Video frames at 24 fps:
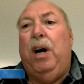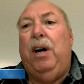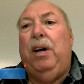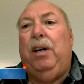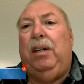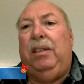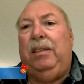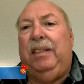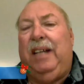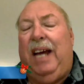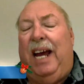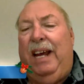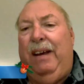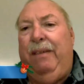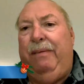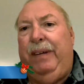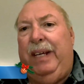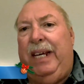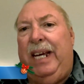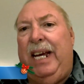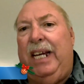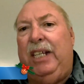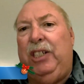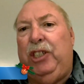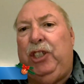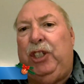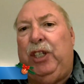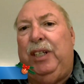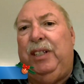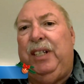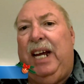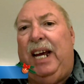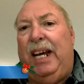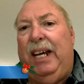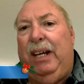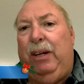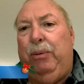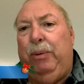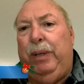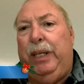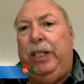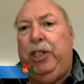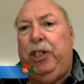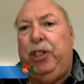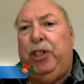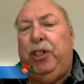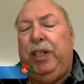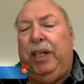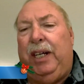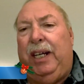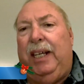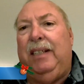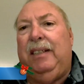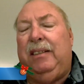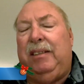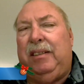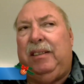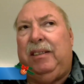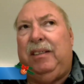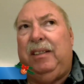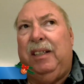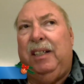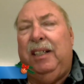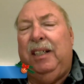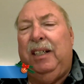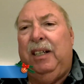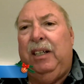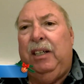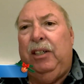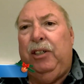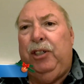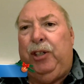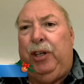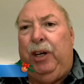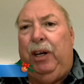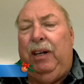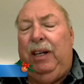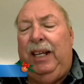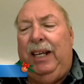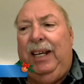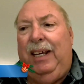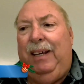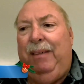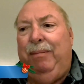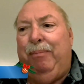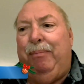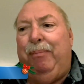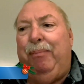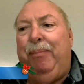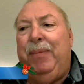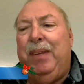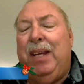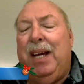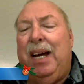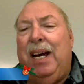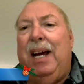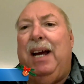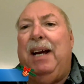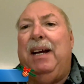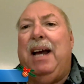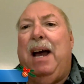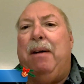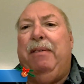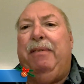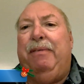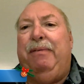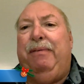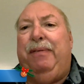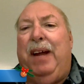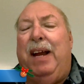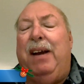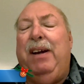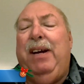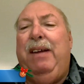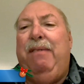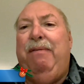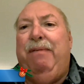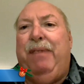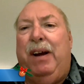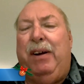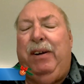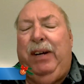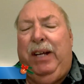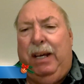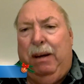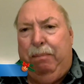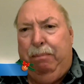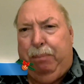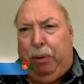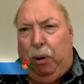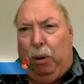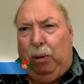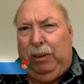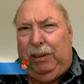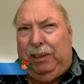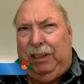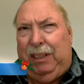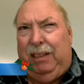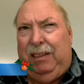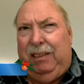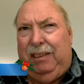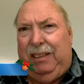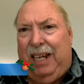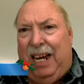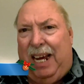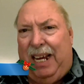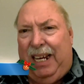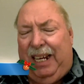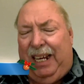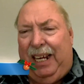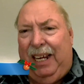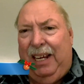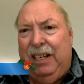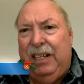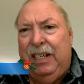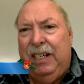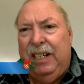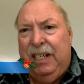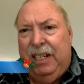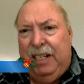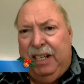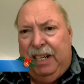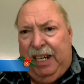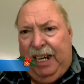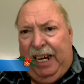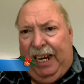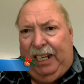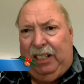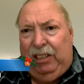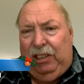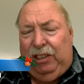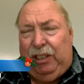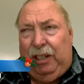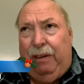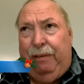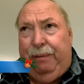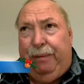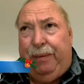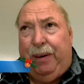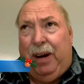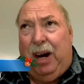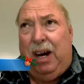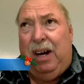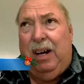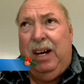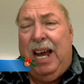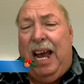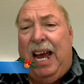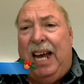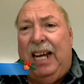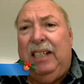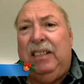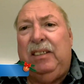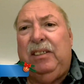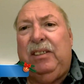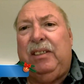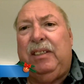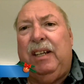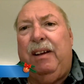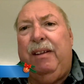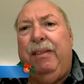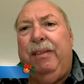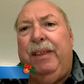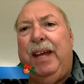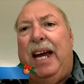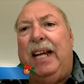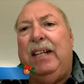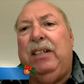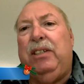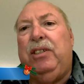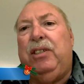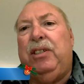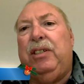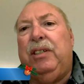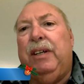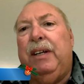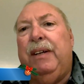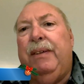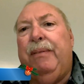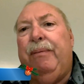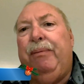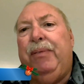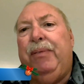World Aviation Day, which is truly a very, very important day insofar as that